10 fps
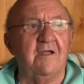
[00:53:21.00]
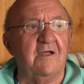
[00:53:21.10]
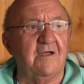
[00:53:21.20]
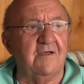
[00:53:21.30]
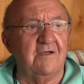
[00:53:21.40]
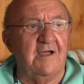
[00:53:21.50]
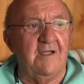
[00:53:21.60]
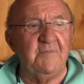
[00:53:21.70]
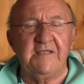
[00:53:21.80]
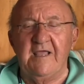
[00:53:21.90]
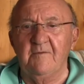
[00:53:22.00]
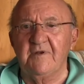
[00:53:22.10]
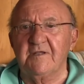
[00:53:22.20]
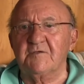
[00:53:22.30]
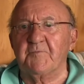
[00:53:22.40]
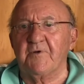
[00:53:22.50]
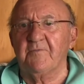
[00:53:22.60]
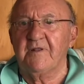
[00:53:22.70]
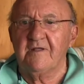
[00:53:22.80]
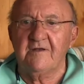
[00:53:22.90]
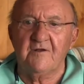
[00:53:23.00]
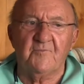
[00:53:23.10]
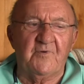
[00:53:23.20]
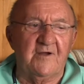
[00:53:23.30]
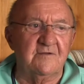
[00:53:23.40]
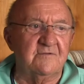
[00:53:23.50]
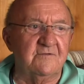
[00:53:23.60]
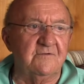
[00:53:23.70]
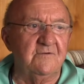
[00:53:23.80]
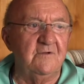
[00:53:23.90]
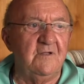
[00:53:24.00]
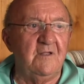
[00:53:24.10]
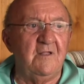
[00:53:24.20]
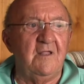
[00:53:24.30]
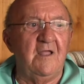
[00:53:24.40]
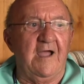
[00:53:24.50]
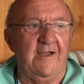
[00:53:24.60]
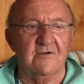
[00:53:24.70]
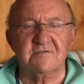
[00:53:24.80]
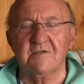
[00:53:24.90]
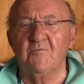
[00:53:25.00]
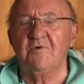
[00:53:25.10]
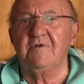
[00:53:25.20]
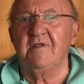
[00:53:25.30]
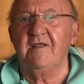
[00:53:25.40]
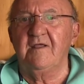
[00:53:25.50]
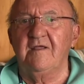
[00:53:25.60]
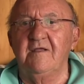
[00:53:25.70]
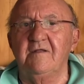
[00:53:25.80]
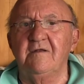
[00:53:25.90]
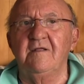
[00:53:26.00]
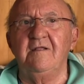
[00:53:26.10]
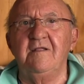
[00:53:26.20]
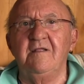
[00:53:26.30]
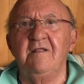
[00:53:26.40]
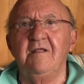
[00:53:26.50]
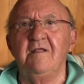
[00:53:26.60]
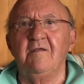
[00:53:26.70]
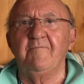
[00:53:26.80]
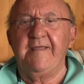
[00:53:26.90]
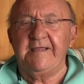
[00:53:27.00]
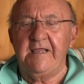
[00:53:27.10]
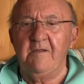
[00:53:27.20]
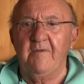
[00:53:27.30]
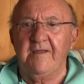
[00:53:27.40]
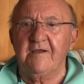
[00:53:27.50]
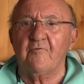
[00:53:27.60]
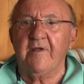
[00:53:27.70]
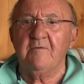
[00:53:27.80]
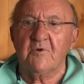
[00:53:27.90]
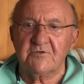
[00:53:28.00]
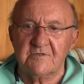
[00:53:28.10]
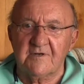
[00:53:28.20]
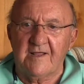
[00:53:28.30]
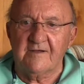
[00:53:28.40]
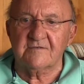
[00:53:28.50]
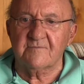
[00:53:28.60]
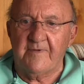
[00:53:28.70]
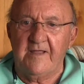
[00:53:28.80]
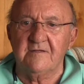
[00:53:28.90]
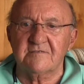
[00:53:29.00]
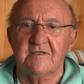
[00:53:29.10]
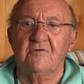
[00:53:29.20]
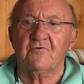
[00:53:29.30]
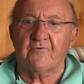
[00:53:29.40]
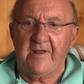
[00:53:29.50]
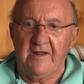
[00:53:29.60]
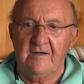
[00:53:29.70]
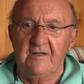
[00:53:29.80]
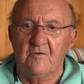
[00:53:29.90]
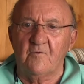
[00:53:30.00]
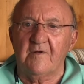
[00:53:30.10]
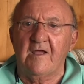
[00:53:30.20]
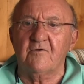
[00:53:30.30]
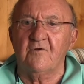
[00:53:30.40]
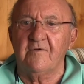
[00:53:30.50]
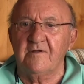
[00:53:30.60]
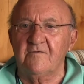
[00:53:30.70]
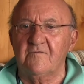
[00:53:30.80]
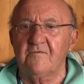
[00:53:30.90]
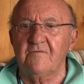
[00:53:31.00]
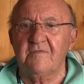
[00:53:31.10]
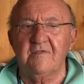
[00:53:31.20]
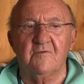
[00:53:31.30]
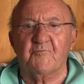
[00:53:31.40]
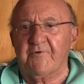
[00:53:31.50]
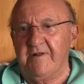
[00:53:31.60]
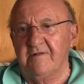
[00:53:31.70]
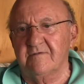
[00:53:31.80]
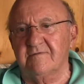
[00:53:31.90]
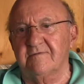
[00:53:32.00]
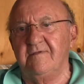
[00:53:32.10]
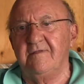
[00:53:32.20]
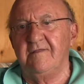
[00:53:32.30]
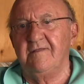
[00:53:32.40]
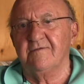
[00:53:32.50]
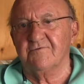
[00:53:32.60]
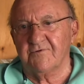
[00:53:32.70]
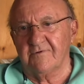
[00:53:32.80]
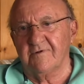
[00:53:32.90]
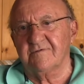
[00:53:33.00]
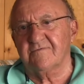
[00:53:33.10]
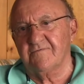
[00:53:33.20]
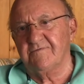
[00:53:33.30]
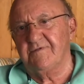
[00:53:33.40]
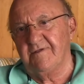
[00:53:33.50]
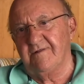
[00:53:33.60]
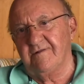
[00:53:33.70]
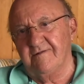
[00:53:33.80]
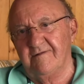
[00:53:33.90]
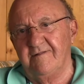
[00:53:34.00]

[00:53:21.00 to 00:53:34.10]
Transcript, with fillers: Uh, I became an experiment on their part to hire someone and make him a grain merchandiser, buy and sell grain without going through the apprentice journalist routine.